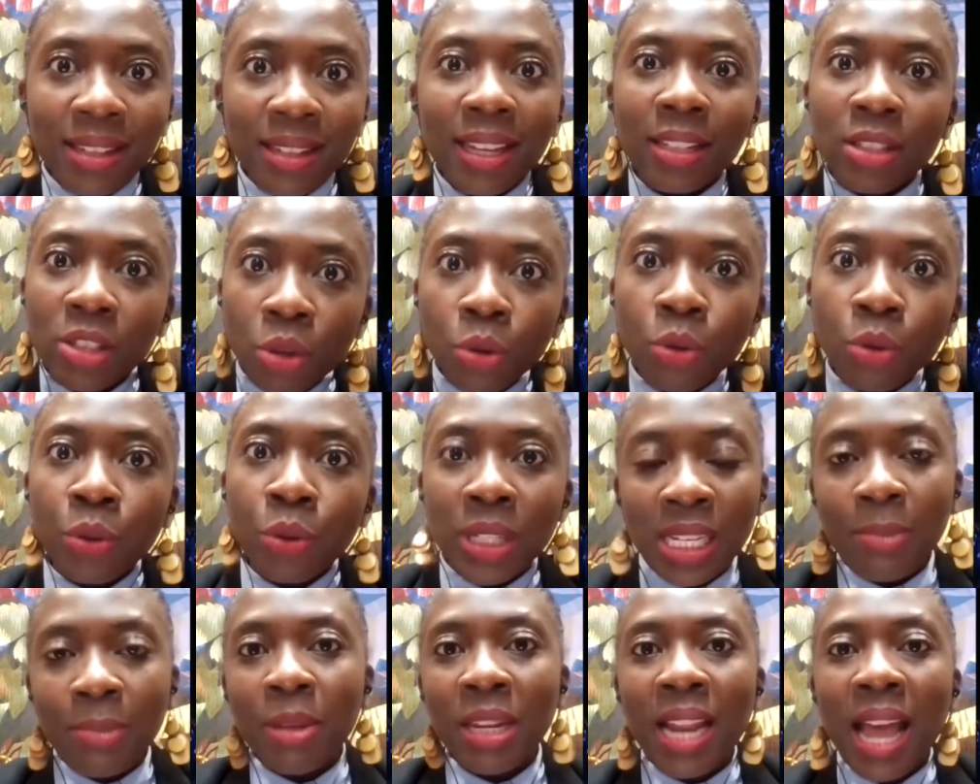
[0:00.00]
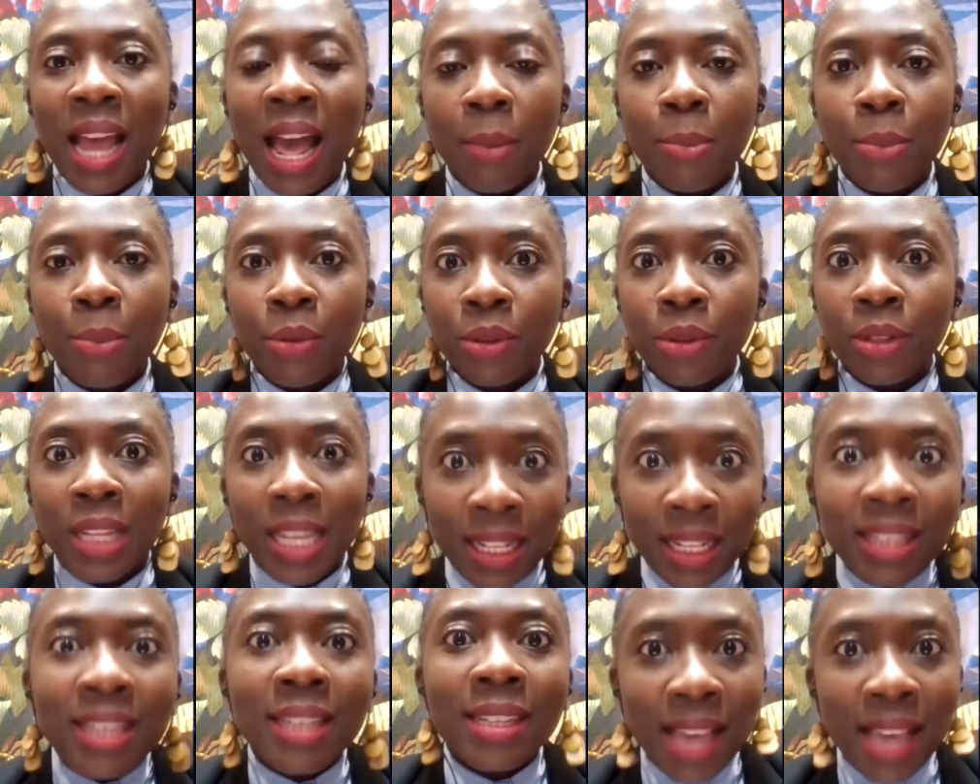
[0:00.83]
It's already been happened.
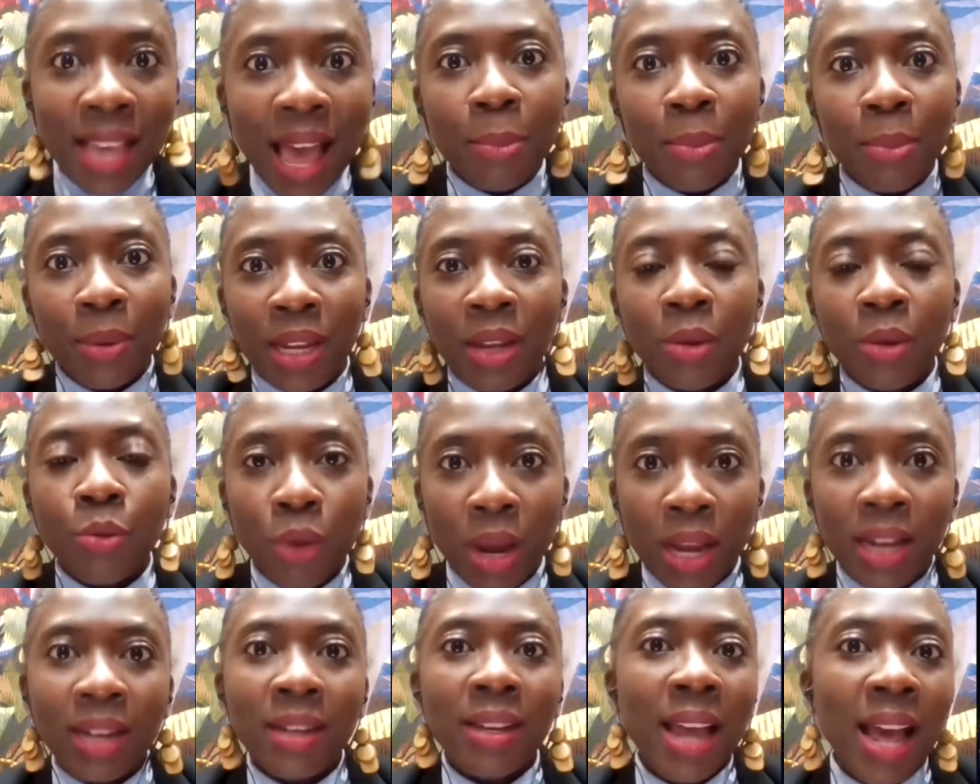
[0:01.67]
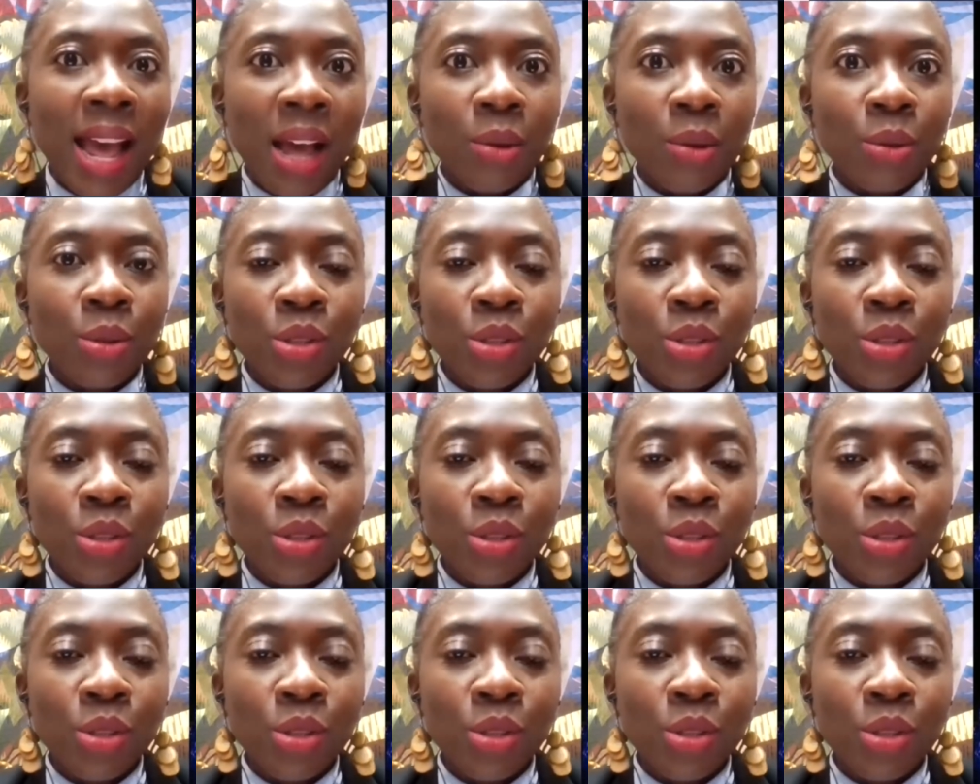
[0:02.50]
It is happening right now.